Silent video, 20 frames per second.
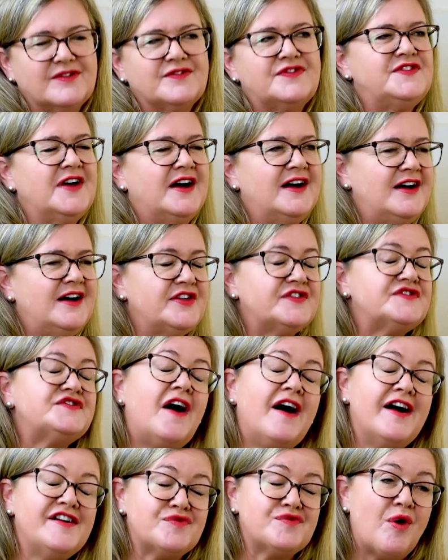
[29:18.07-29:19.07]
The
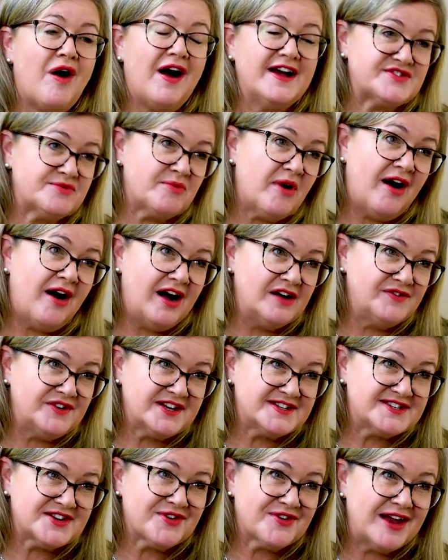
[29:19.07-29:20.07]
5 whys from Harvard
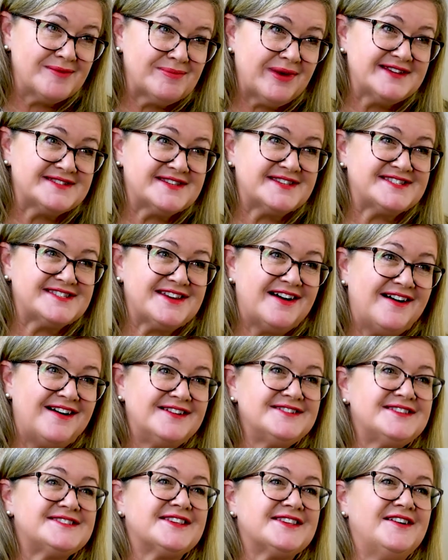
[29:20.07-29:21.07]
is a great place to
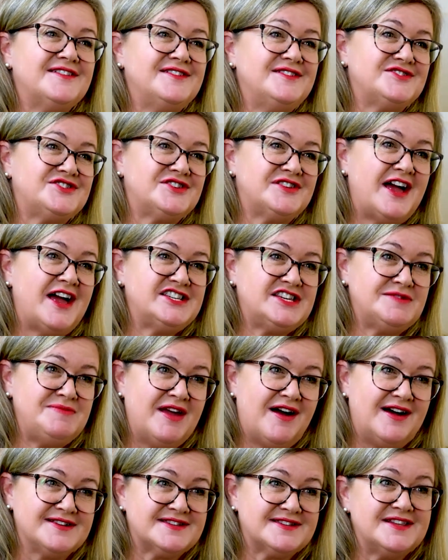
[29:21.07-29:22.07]
start. So you should actually be
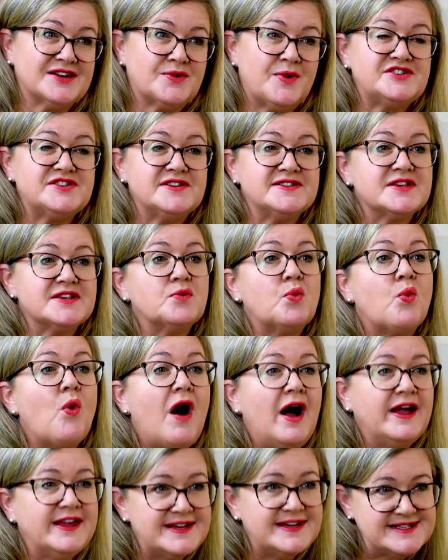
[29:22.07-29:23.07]
asking the question, so
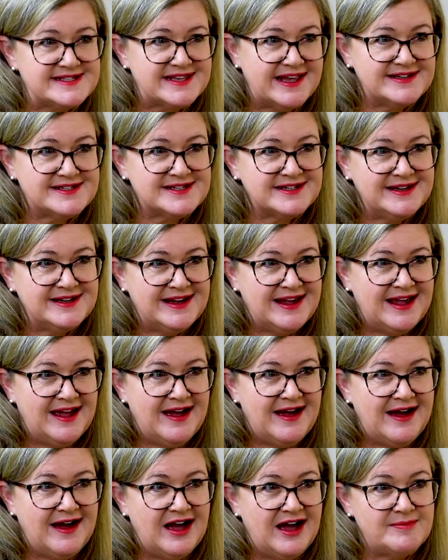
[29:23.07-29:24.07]
why is that?
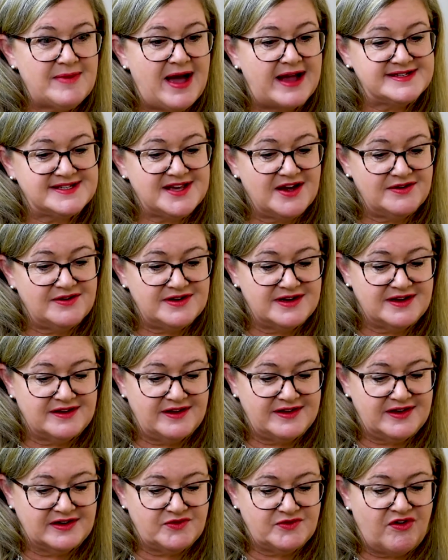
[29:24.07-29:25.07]
And so,
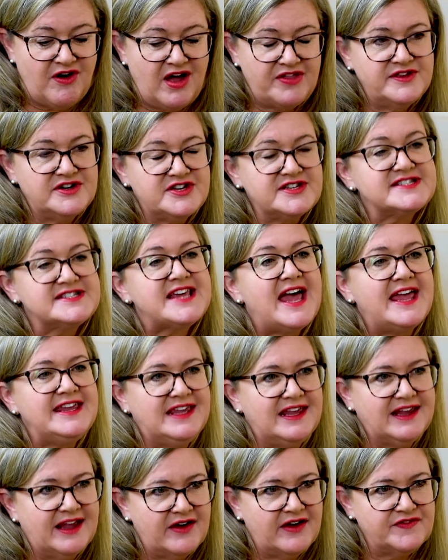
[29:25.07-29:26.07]
rather than just
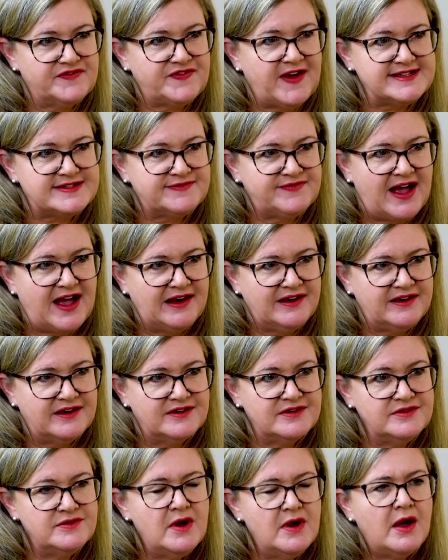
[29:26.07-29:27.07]
taking it at face
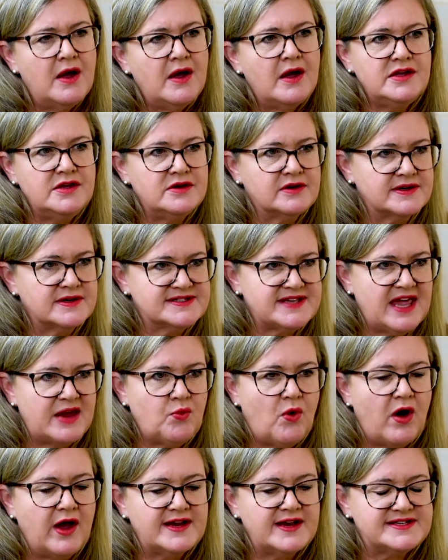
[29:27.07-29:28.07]
value, you can say,
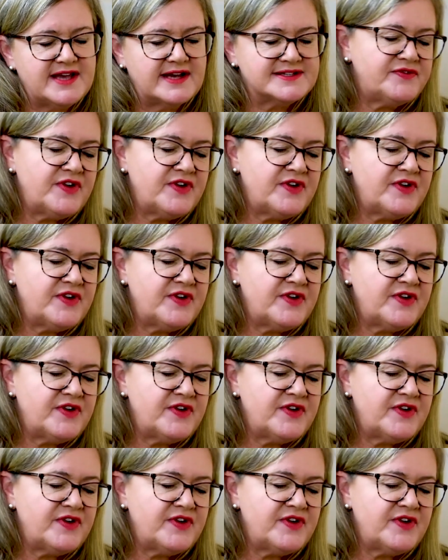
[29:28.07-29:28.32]
why is that?